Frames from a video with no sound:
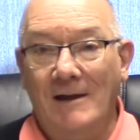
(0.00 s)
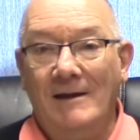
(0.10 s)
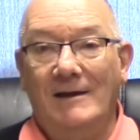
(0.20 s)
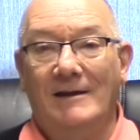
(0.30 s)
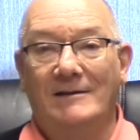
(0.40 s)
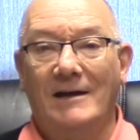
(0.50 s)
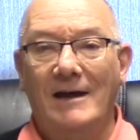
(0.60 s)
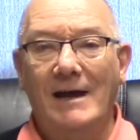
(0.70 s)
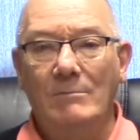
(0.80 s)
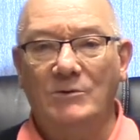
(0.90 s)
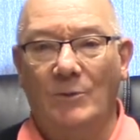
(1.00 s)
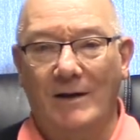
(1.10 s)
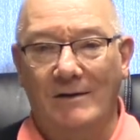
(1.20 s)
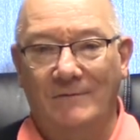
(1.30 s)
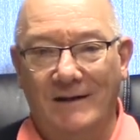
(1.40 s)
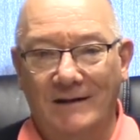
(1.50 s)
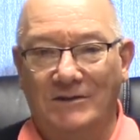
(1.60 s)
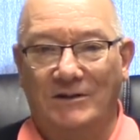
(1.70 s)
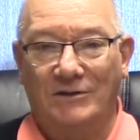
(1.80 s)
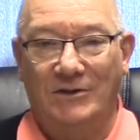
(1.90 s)
In times when I face
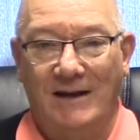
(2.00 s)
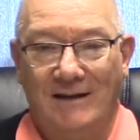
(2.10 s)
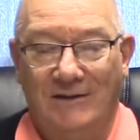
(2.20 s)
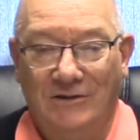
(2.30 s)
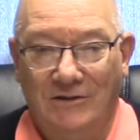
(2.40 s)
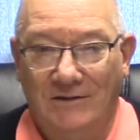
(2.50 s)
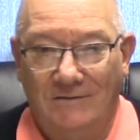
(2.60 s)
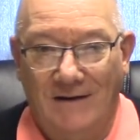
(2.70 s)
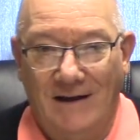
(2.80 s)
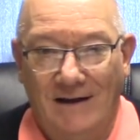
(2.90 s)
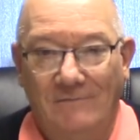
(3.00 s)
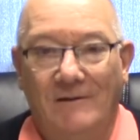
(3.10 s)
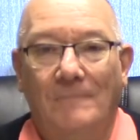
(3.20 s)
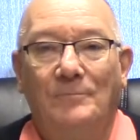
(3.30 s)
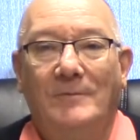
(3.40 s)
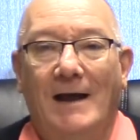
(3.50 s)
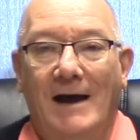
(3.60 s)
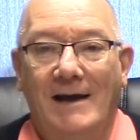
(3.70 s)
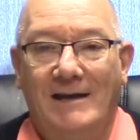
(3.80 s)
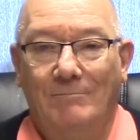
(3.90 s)
the challenges of life,
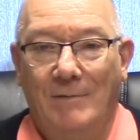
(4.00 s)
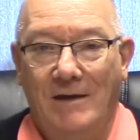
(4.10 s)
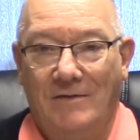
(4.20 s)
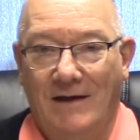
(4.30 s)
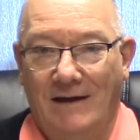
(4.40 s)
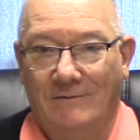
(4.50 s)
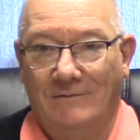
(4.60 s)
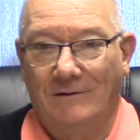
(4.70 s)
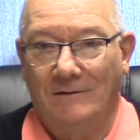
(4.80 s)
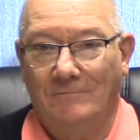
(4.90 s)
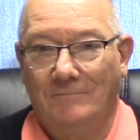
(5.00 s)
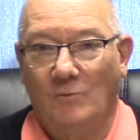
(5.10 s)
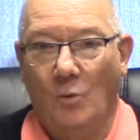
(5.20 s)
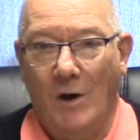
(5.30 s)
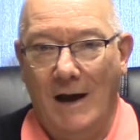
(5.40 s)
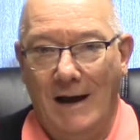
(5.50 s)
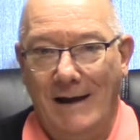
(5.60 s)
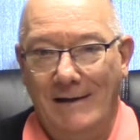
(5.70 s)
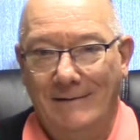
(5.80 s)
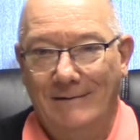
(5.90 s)
I can be thankful. Why?
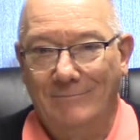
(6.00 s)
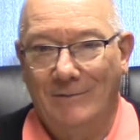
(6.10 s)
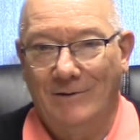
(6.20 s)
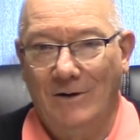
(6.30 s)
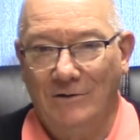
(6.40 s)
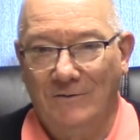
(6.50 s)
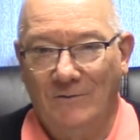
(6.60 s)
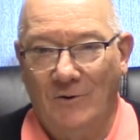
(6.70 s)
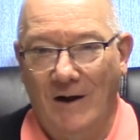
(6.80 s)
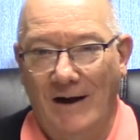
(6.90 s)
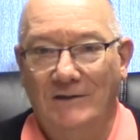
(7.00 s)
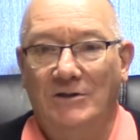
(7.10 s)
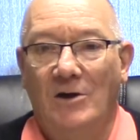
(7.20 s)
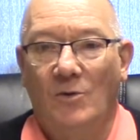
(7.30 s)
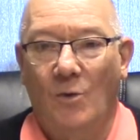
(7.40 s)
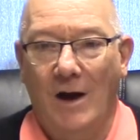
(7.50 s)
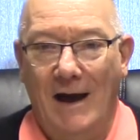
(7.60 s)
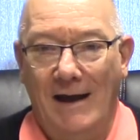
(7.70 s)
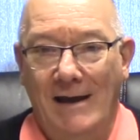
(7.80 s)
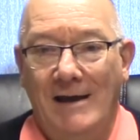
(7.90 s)
Because of Christ.
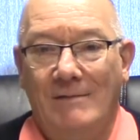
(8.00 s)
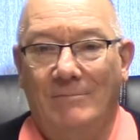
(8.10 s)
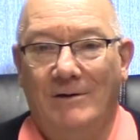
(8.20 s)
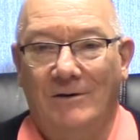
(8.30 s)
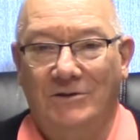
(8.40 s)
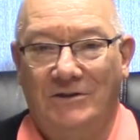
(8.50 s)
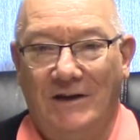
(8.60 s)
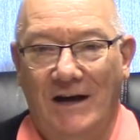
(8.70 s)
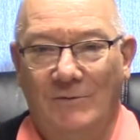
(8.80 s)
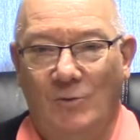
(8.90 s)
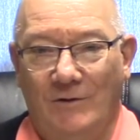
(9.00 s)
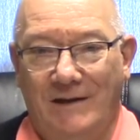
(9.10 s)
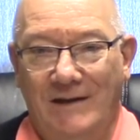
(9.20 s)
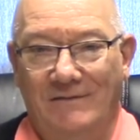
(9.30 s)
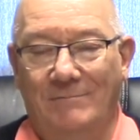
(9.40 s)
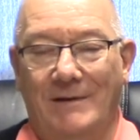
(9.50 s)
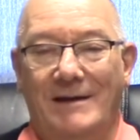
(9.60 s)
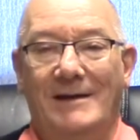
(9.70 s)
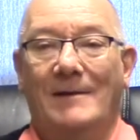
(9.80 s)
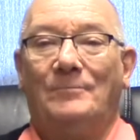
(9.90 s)
Why? Because God will give
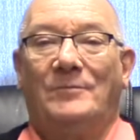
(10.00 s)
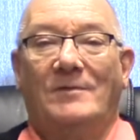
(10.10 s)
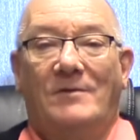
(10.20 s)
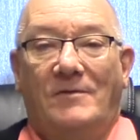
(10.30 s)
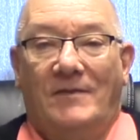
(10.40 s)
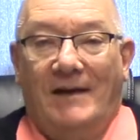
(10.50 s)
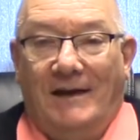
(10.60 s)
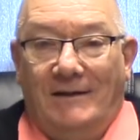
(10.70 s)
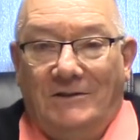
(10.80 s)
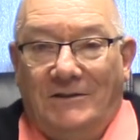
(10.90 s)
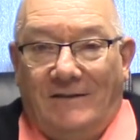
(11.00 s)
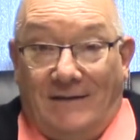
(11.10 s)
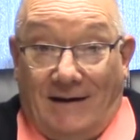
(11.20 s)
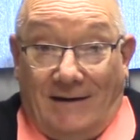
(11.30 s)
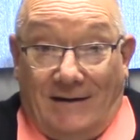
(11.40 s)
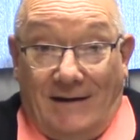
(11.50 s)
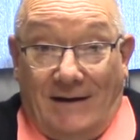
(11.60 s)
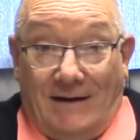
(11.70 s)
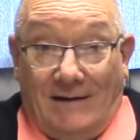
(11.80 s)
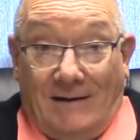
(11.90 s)
me the things that I need.